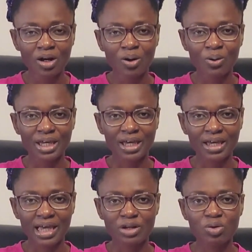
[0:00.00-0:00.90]

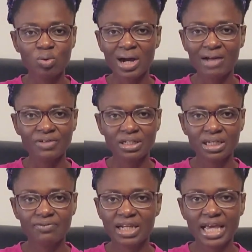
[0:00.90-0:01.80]
okay, and you haven't
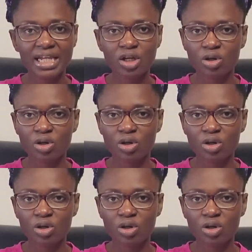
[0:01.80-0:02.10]
given any